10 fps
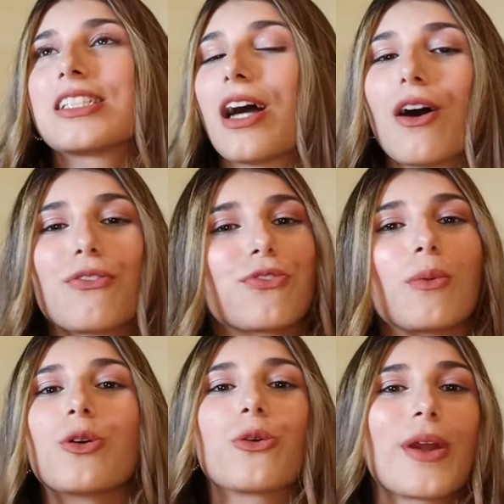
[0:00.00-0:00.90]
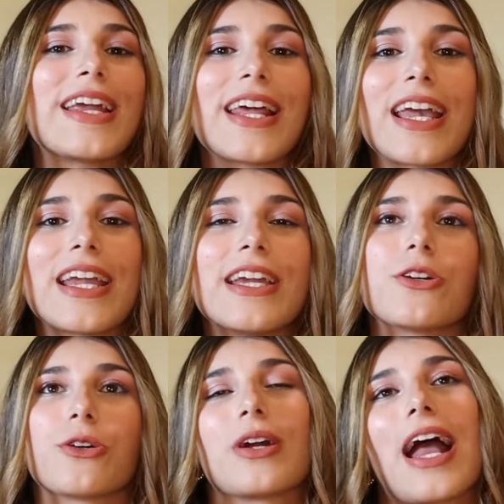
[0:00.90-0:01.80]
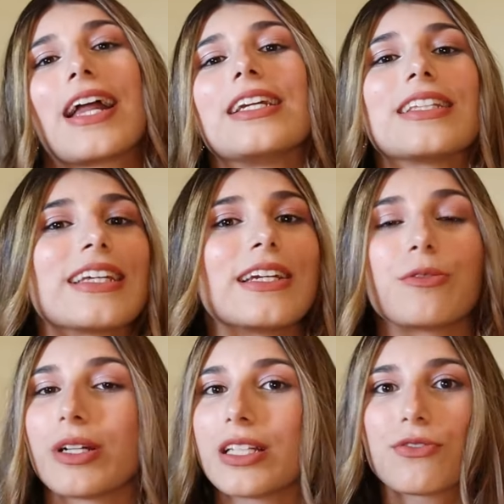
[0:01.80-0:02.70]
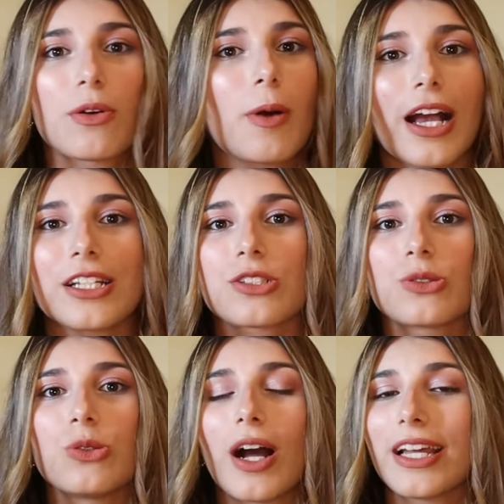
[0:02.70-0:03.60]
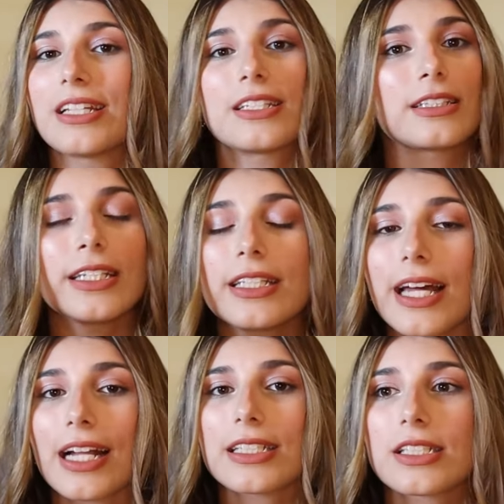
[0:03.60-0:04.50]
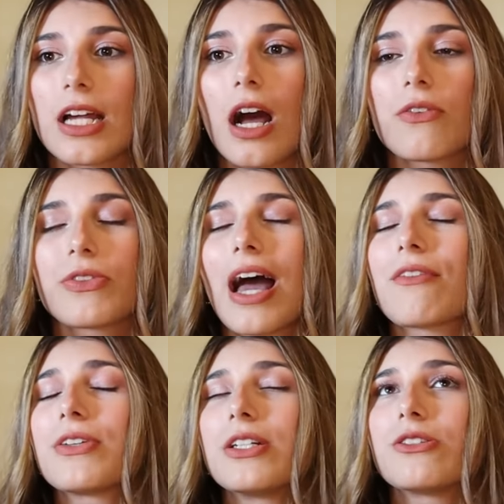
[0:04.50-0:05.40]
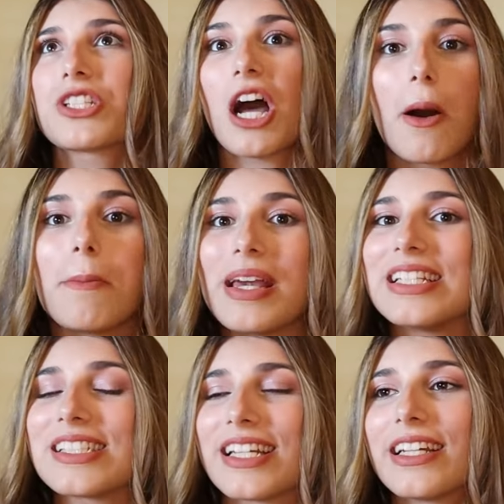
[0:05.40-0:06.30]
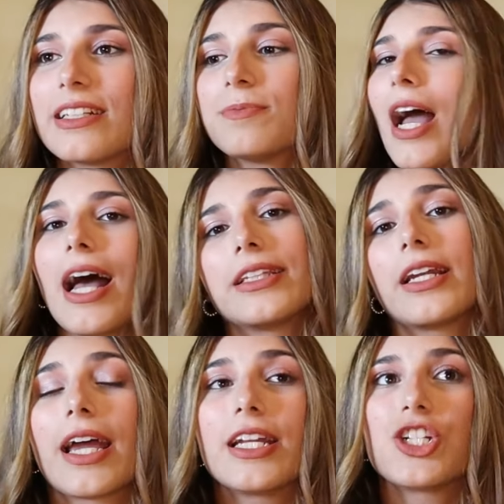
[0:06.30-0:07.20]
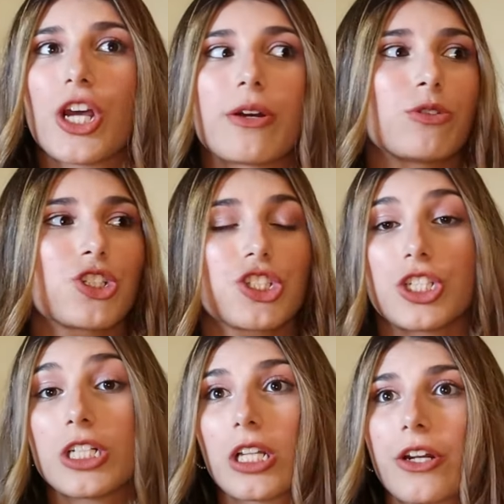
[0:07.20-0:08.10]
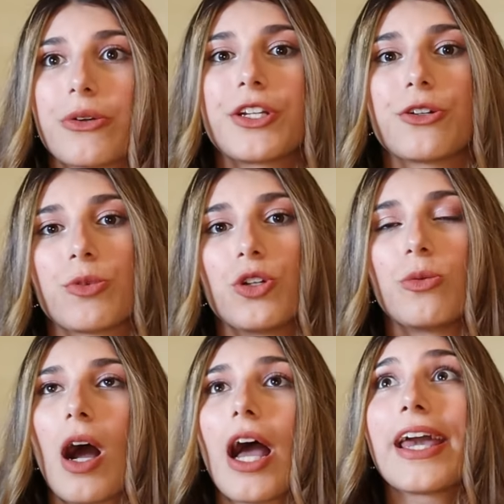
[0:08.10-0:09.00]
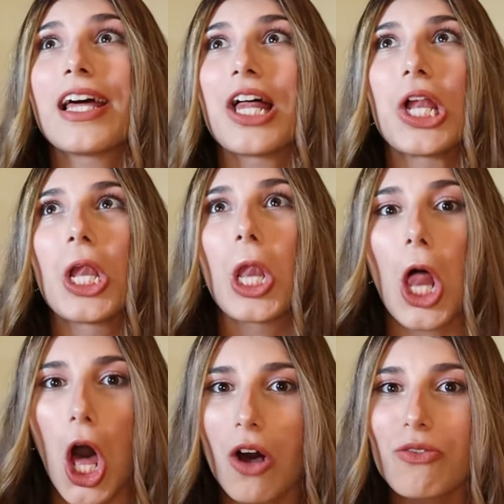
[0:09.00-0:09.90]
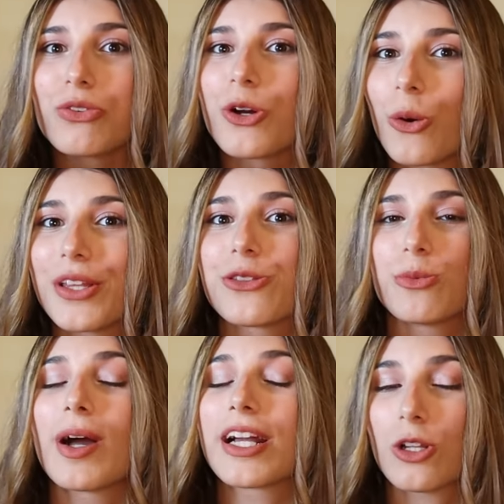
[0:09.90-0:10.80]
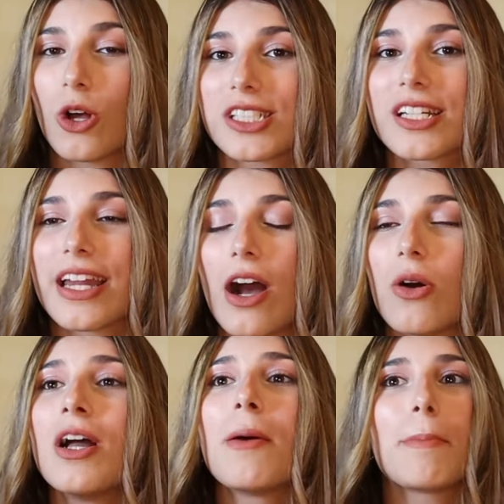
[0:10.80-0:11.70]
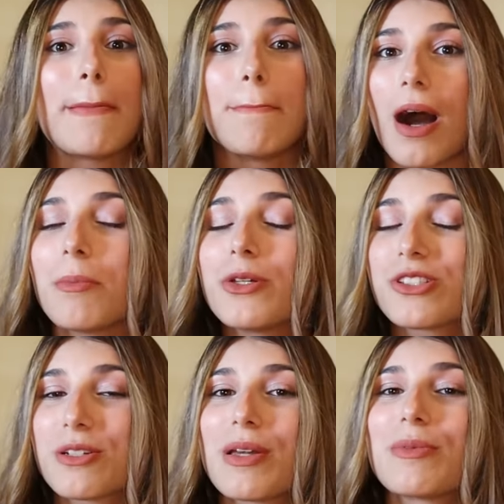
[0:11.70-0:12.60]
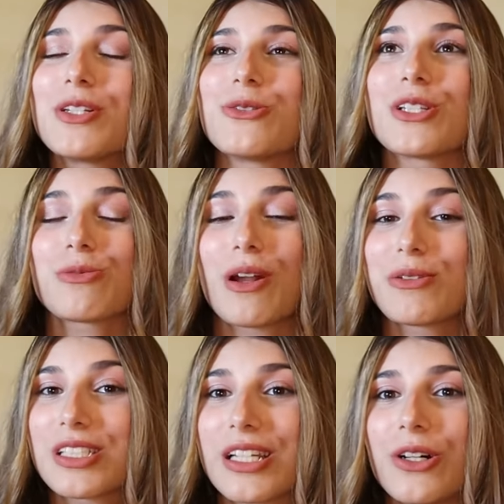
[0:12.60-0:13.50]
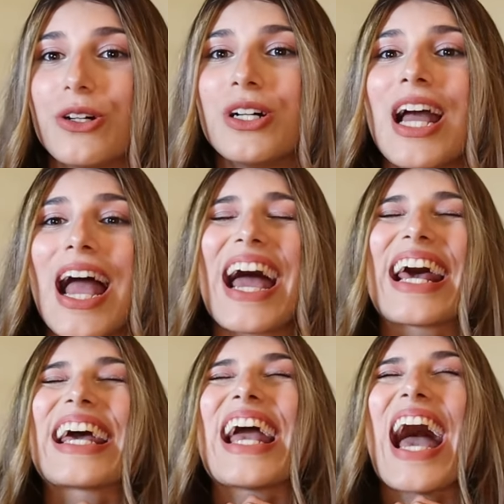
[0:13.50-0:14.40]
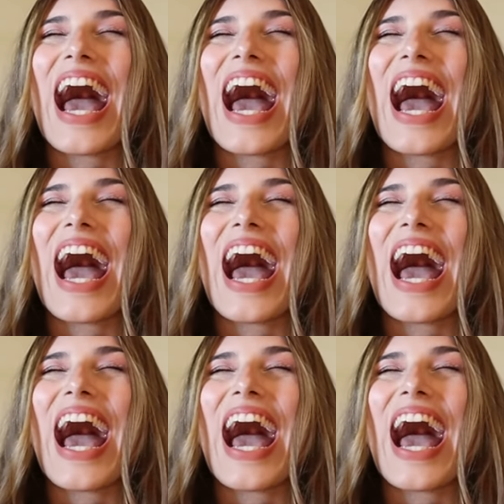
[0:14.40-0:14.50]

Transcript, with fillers: stuff from grade eight or anything really from high school. I can delete that stuff. That feels amazing. And then in general, just decluttering your room. I love going through my closet now. My mom used to make me do this when I was little and I